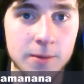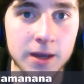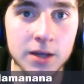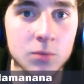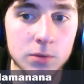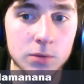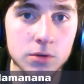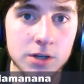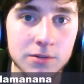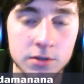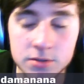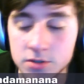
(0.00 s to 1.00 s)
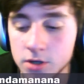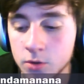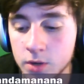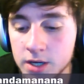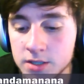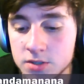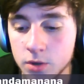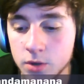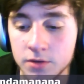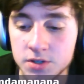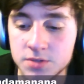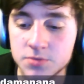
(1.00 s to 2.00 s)
and we will give it away to one
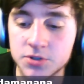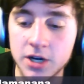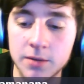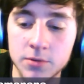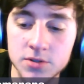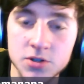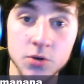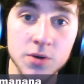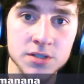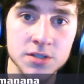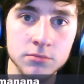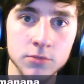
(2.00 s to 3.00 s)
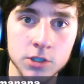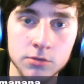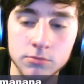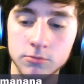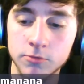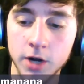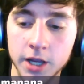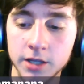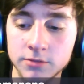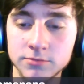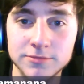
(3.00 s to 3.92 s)
of our subscribers who isn't Ryan.